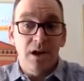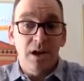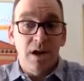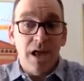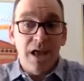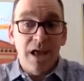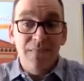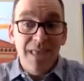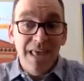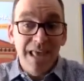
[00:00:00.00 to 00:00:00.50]

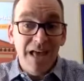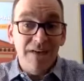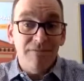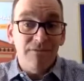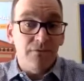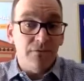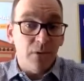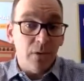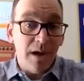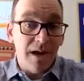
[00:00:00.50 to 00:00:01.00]
they have a
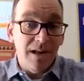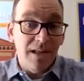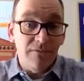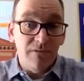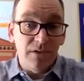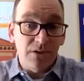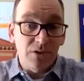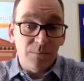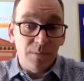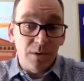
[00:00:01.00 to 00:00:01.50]
variety of
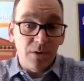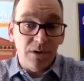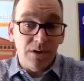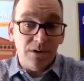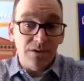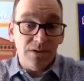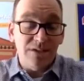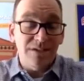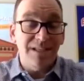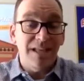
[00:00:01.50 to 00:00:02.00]

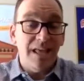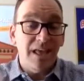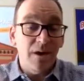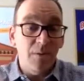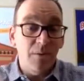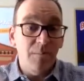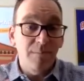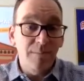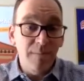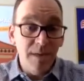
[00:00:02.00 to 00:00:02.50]
experiences to
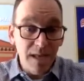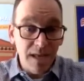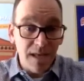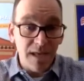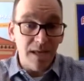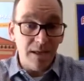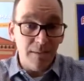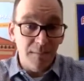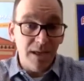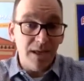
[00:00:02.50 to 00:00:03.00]
help
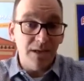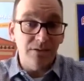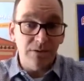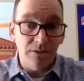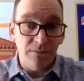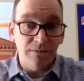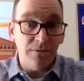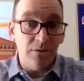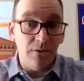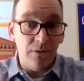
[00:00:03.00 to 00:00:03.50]
me, because they're
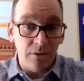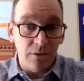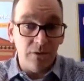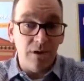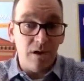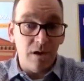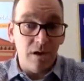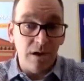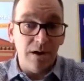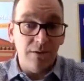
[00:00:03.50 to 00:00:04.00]
further
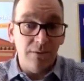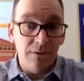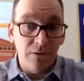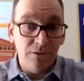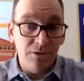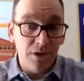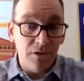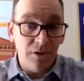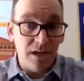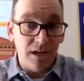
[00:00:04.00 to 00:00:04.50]
along on their
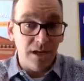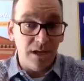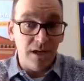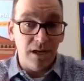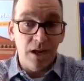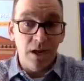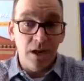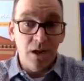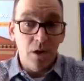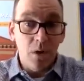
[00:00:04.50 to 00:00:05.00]
journey. And
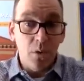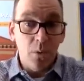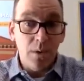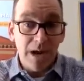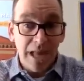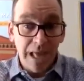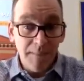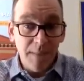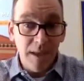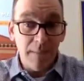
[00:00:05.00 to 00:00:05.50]
when
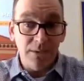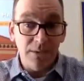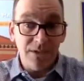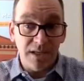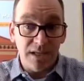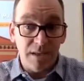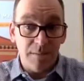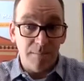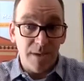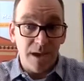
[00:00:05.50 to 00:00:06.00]
I'm able to
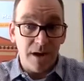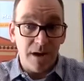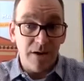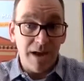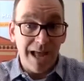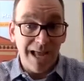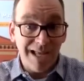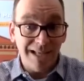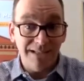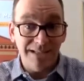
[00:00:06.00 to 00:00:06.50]
get better,
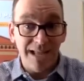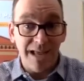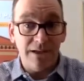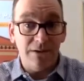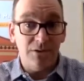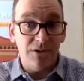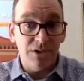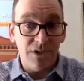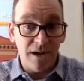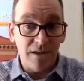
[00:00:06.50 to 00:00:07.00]
I can tackle
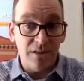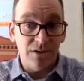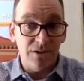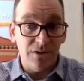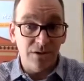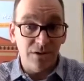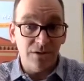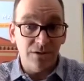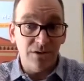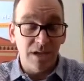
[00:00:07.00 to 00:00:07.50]

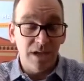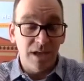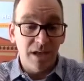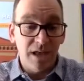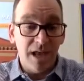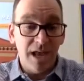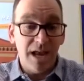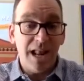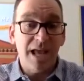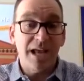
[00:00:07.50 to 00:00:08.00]
challenges,
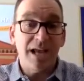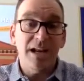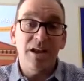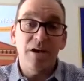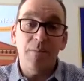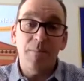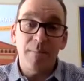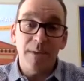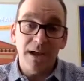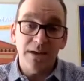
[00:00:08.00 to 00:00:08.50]
and I can
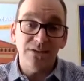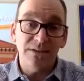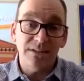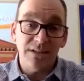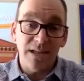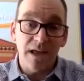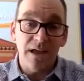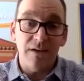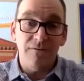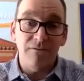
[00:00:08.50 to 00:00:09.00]
help my
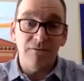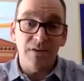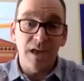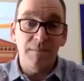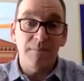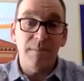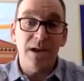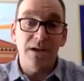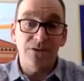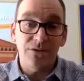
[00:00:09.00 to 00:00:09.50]
staff and
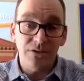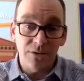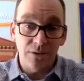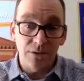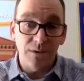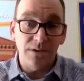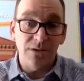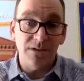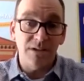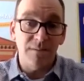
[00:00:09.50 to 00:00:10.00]
my
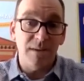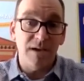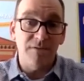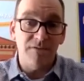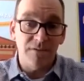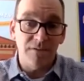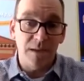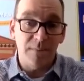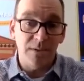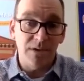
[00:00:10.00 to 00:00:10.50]
students and my
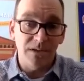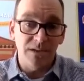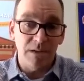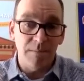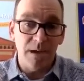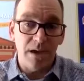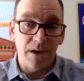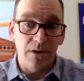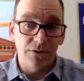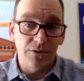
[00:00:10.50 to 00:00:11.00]
families get
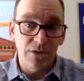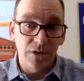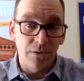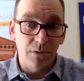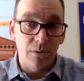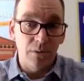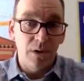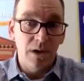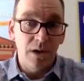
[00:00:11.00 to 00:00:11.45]
better too.